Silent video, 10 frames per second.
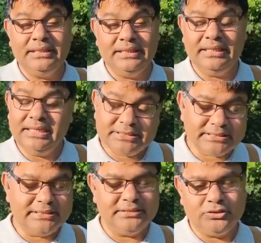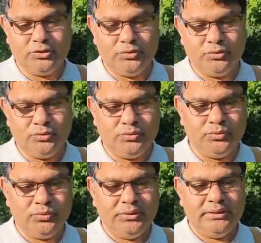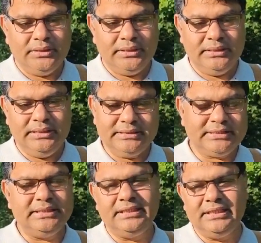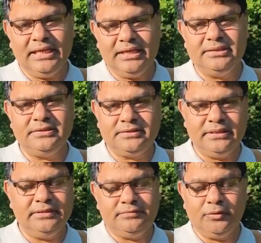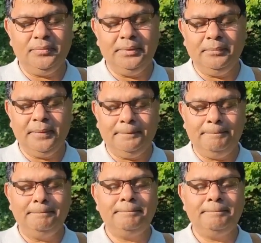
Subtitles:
listened and learned from my mom.